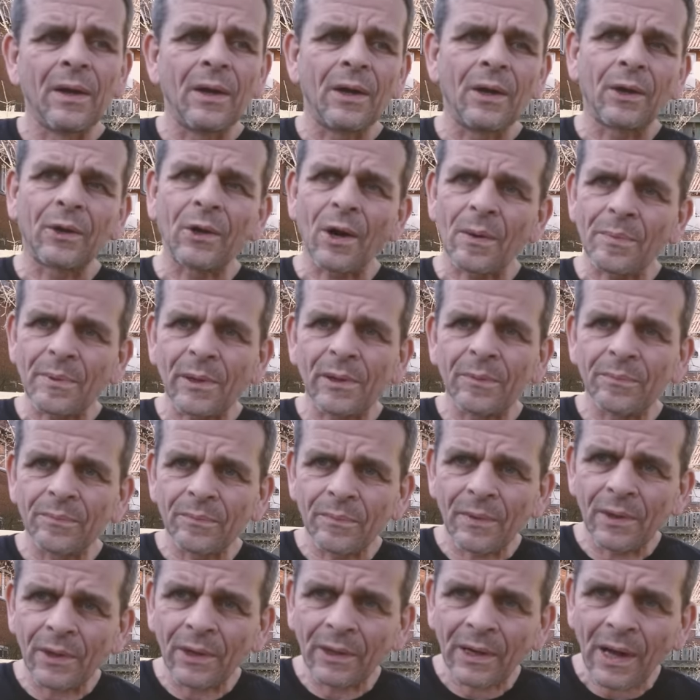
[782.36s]
uh, copper
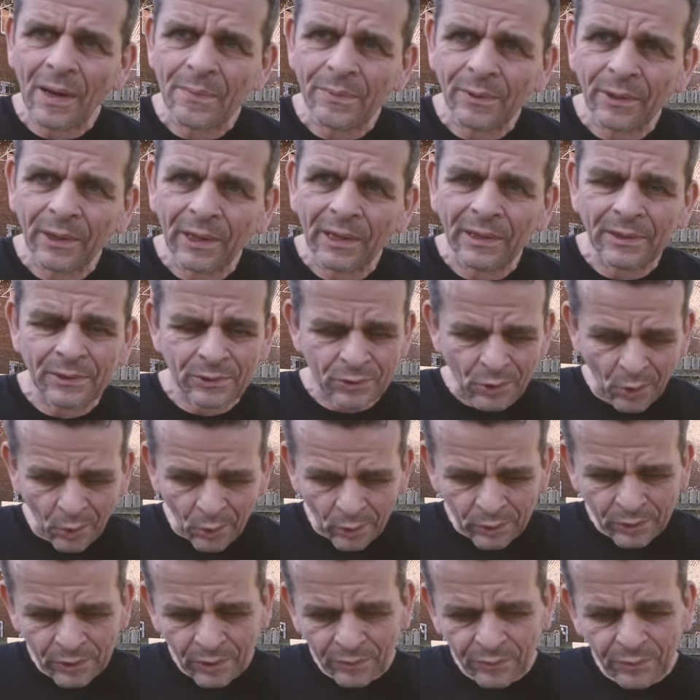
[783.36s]
uh, carbonate,
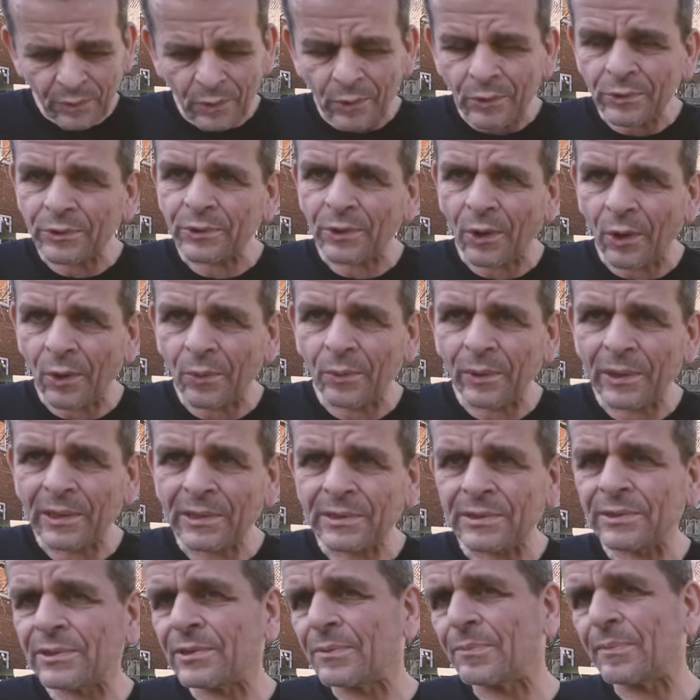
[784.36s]
salt, course,
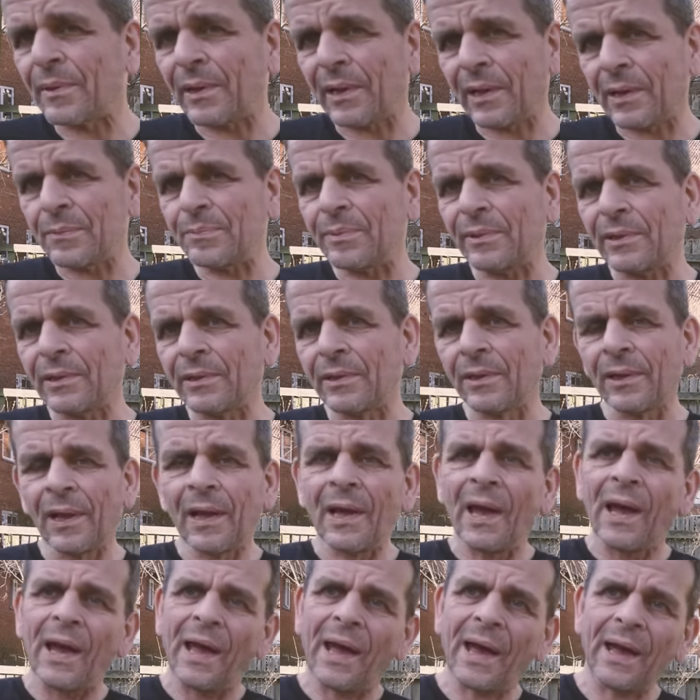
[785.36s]
always some banana peel.
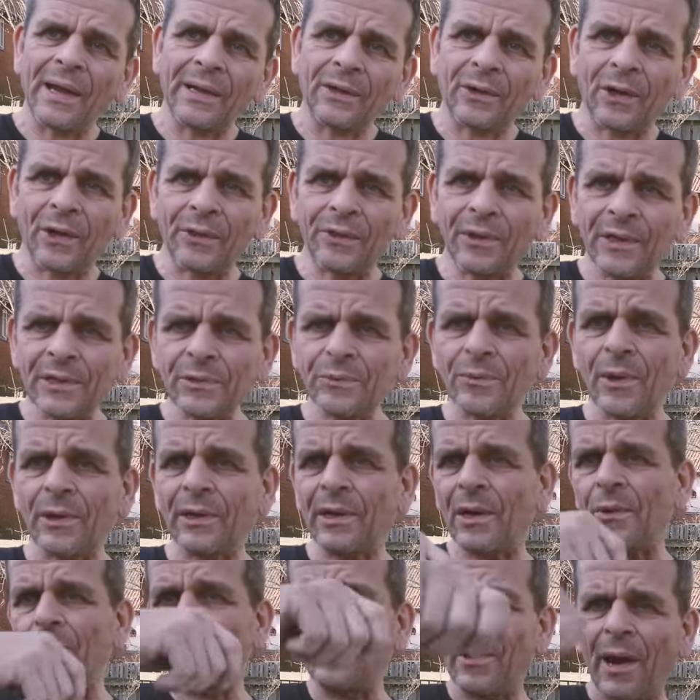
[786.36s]
And on this
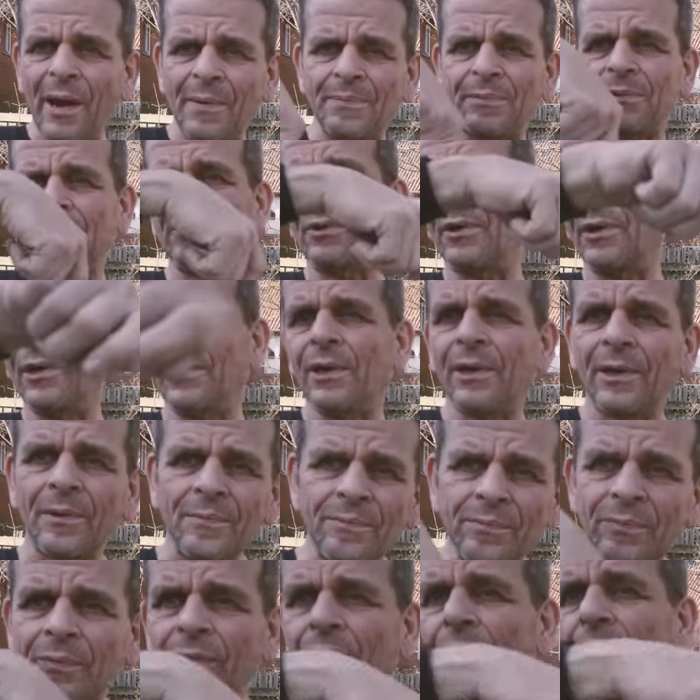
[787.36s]
one, I wrapped
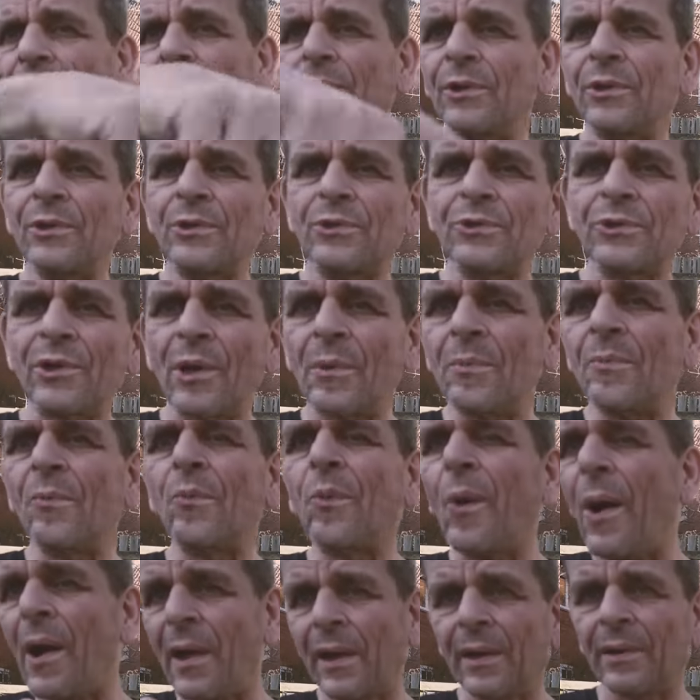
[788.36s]
um,
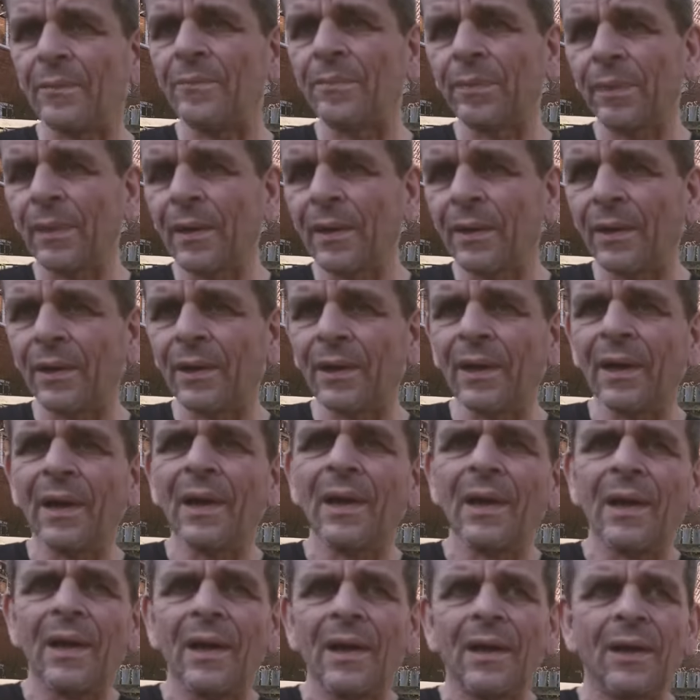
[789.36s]
some wire. Uh,
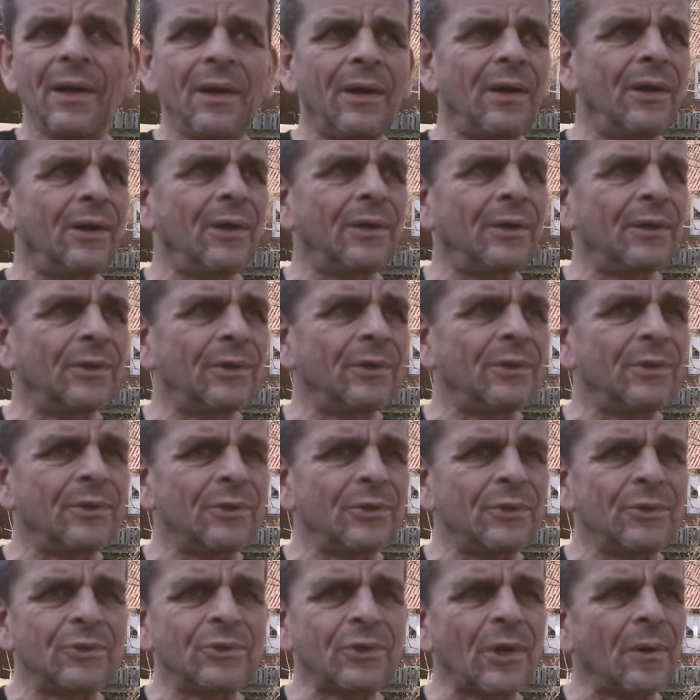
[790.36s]

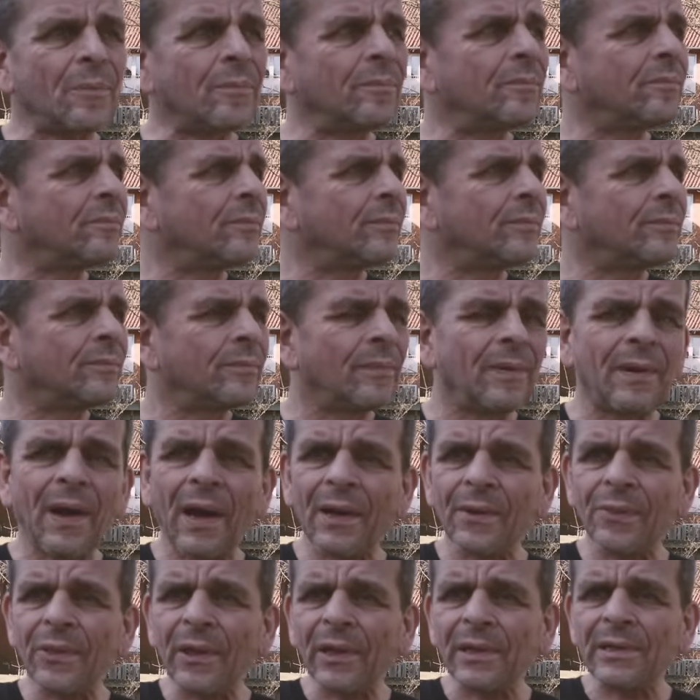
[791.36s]
uh, some,
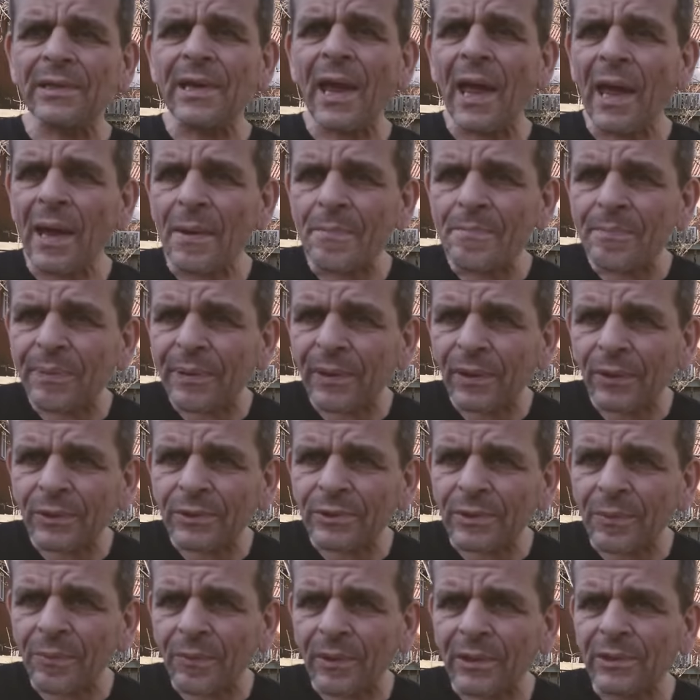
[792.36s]
I think it's hemp or
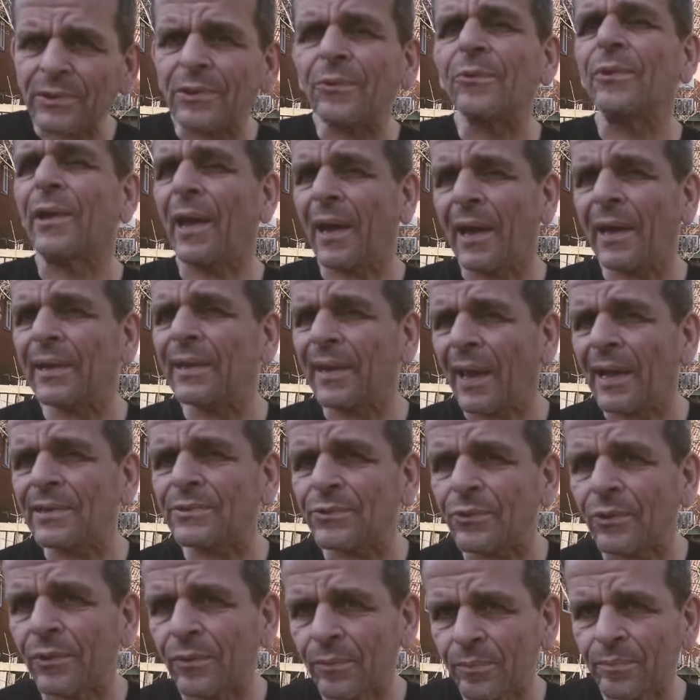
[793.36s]
something, so na
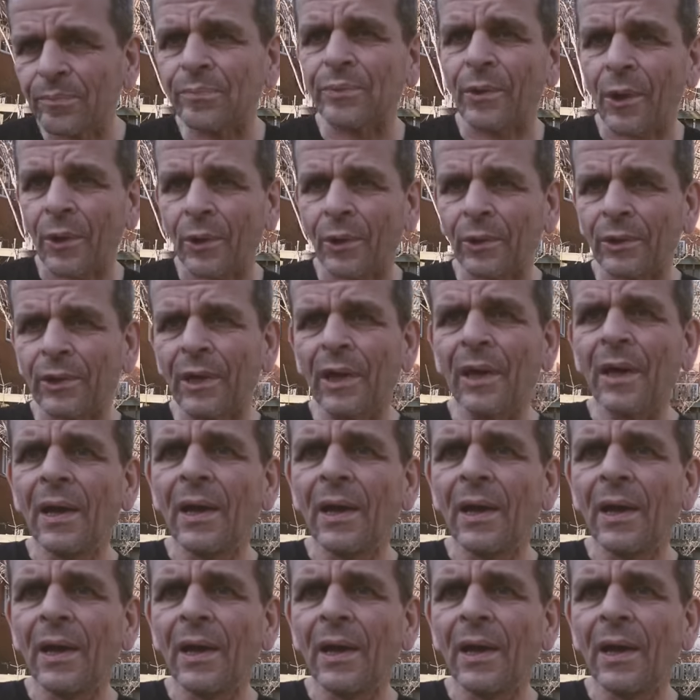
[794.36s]
natural product,